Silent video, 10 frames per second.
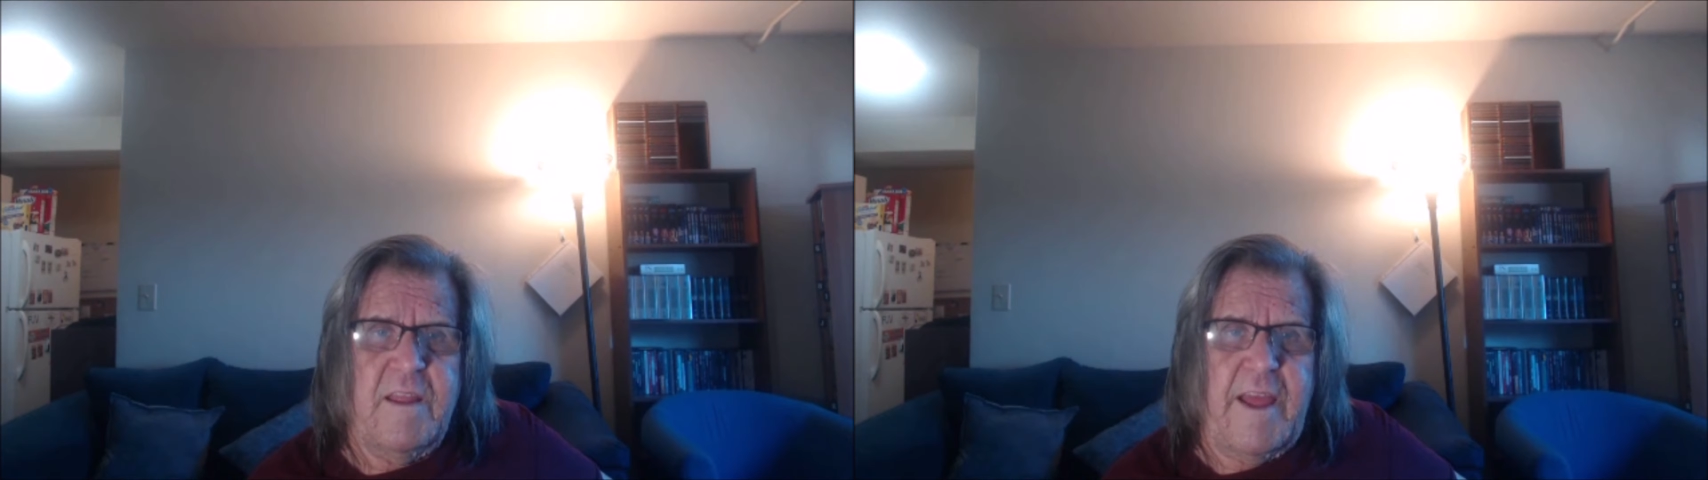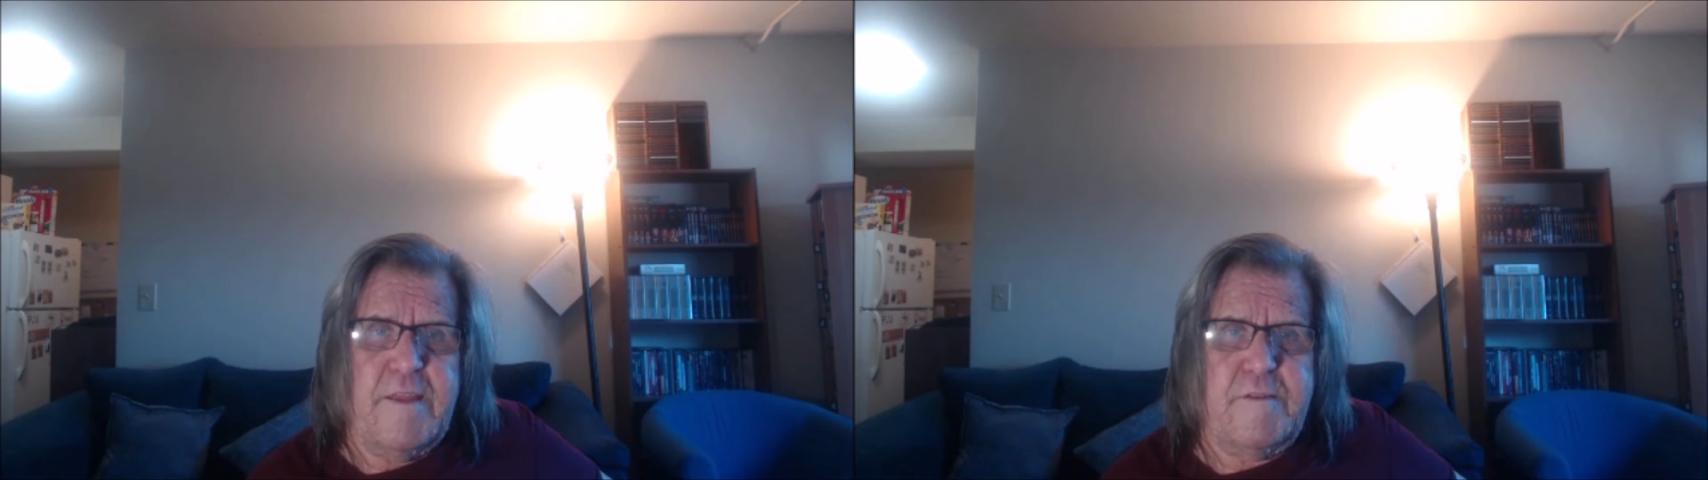
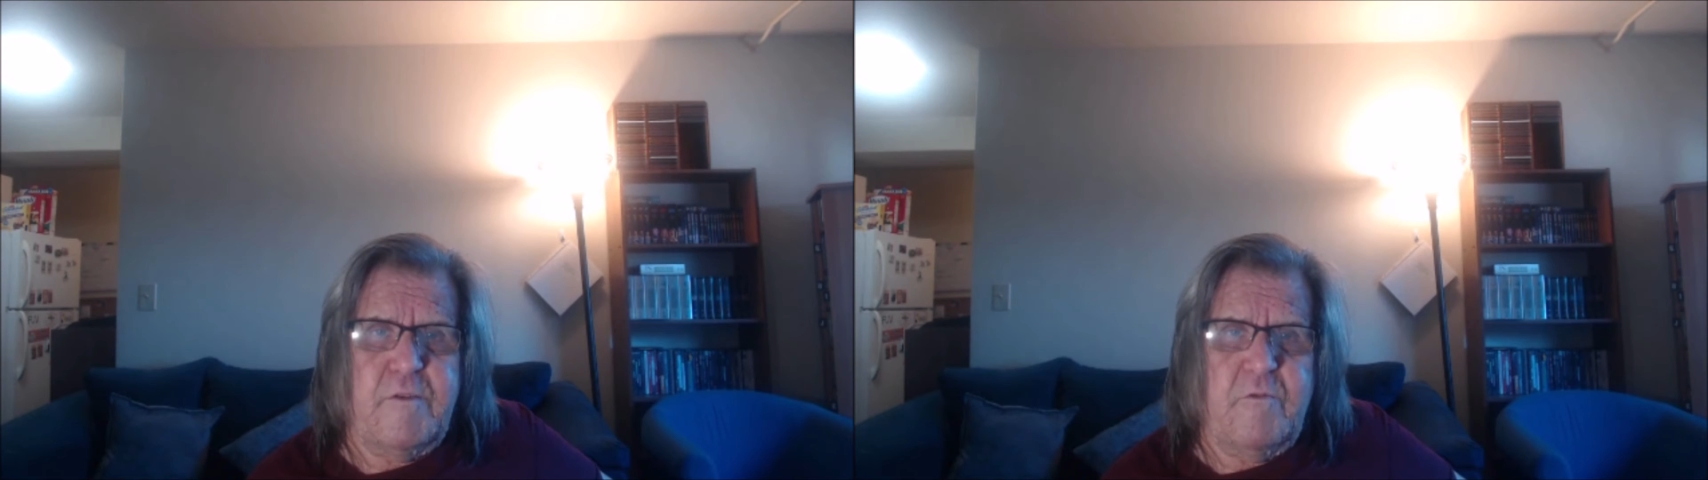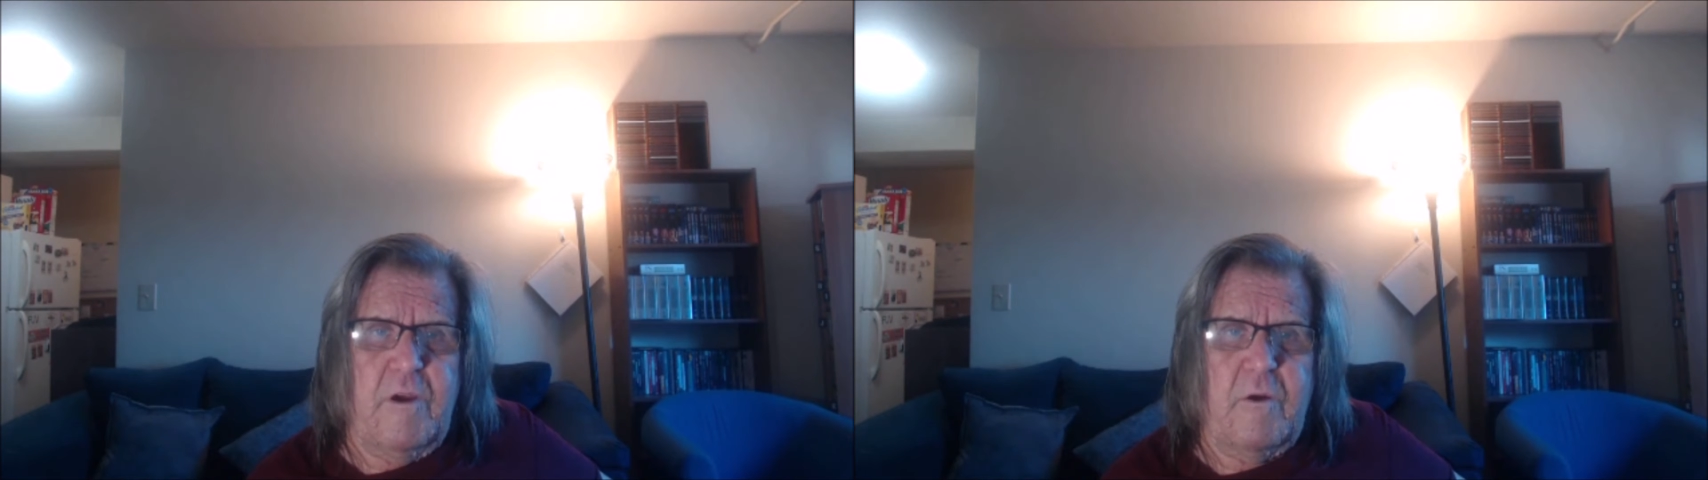As
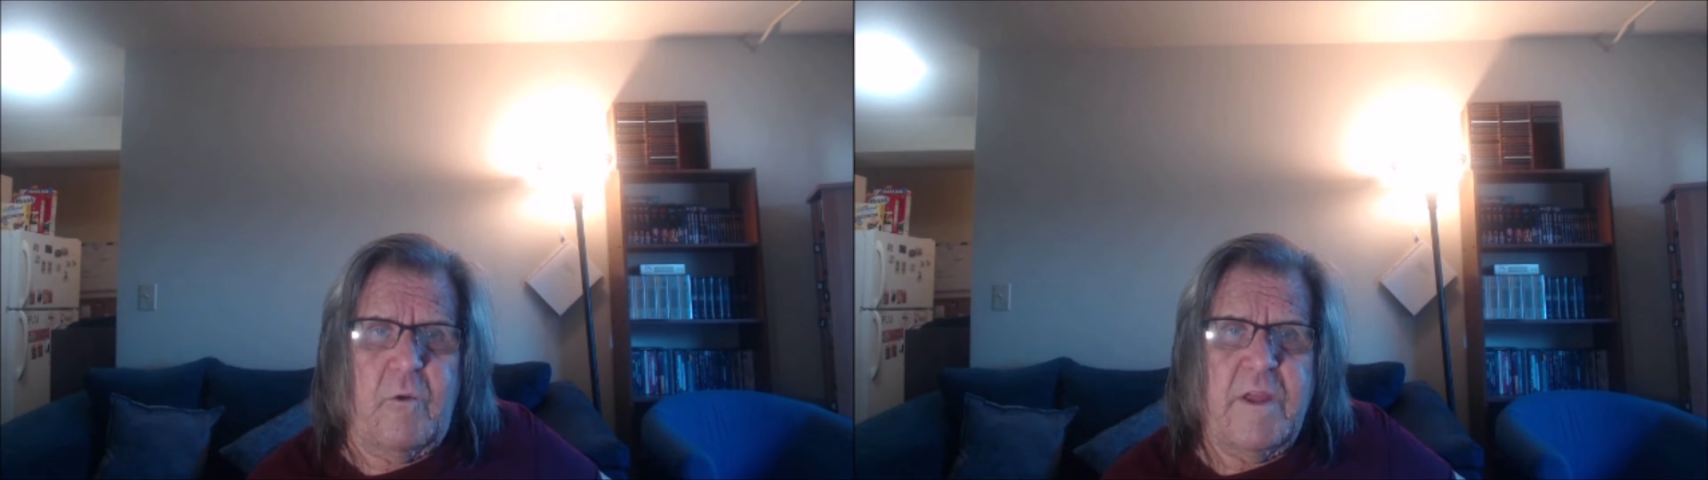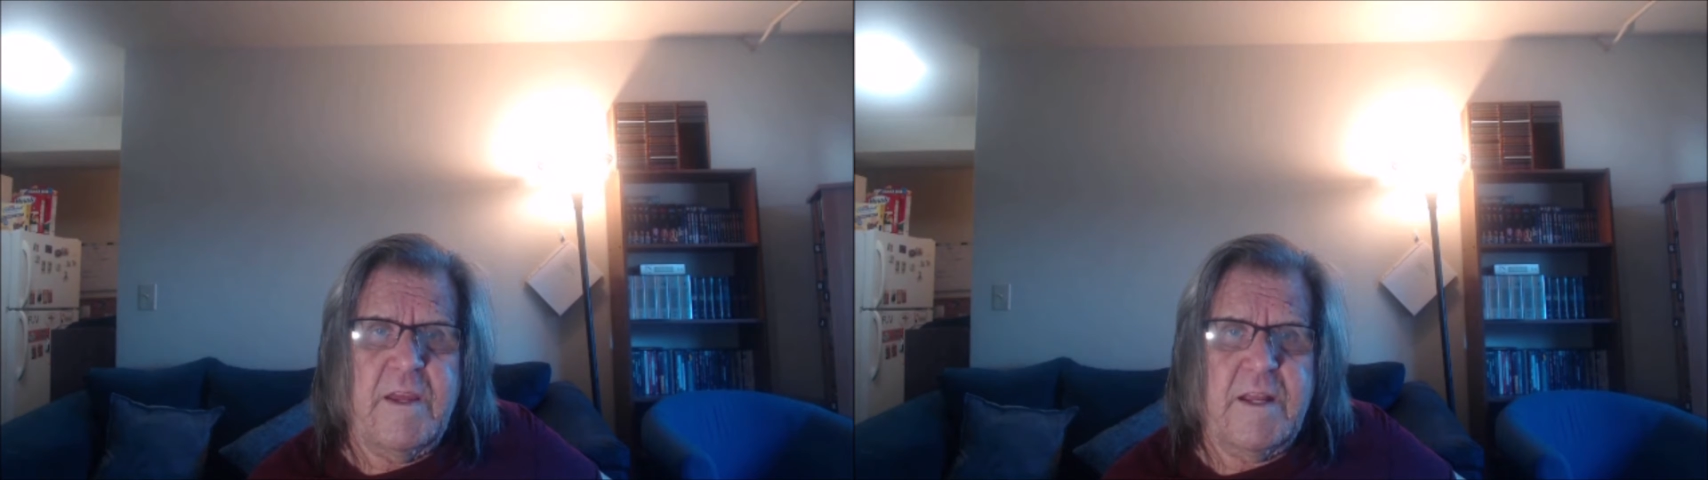you
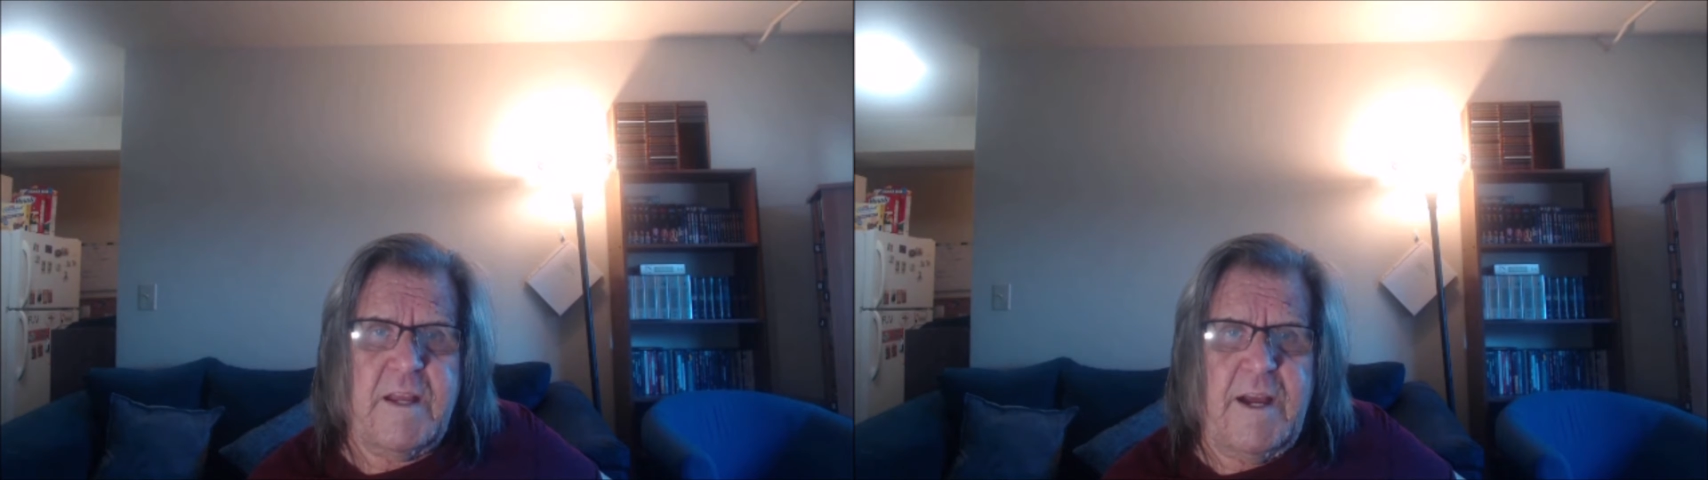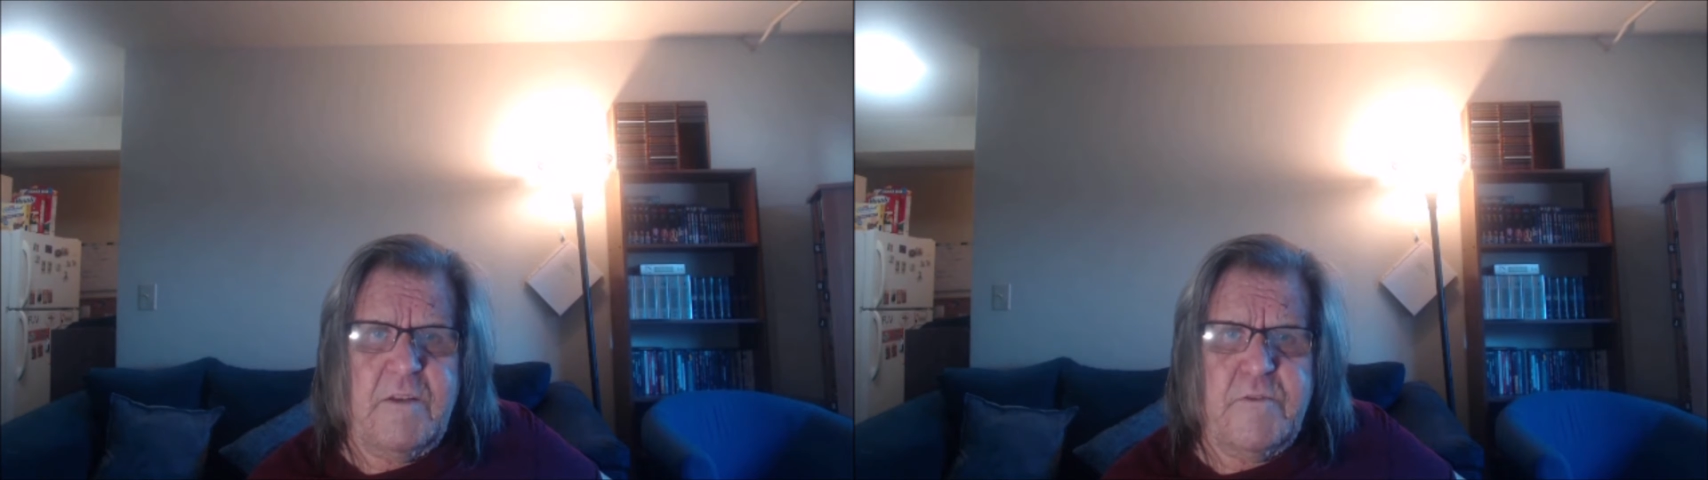know,
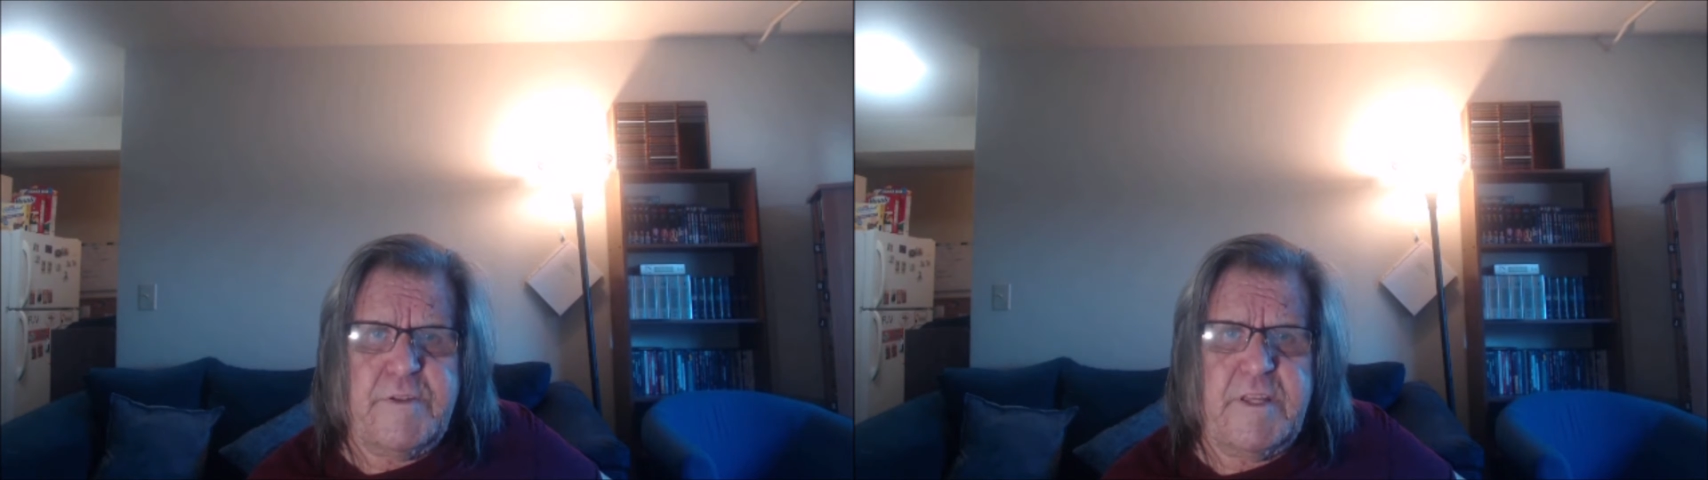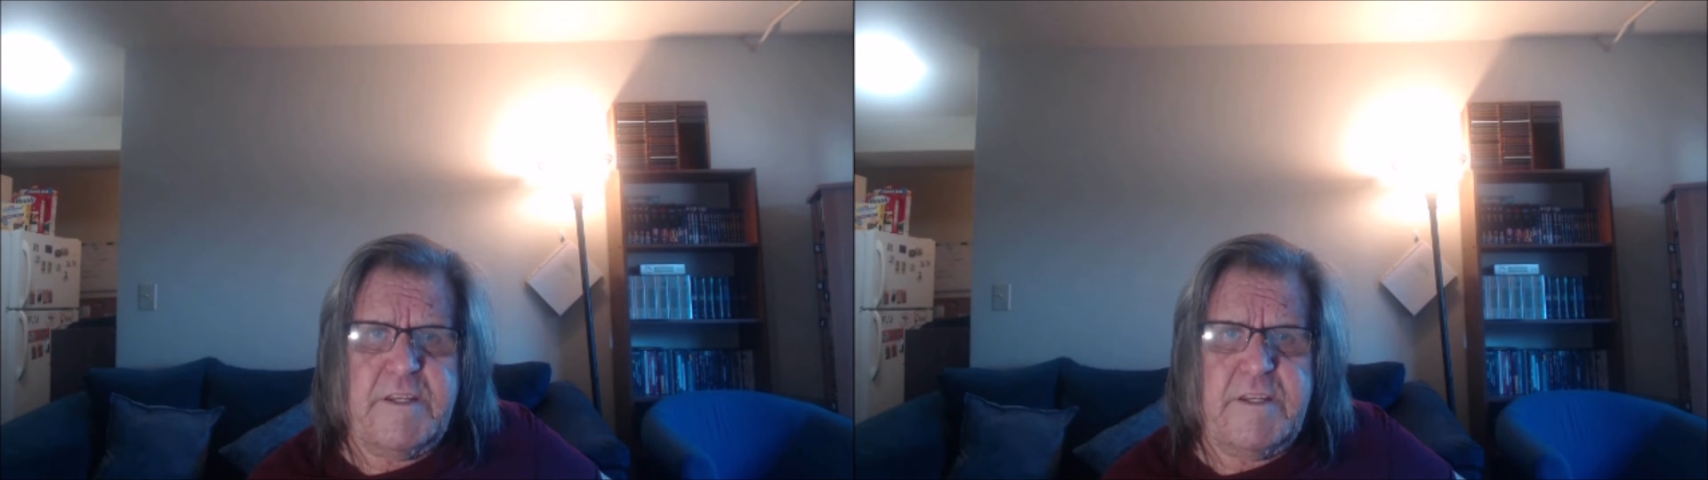Congress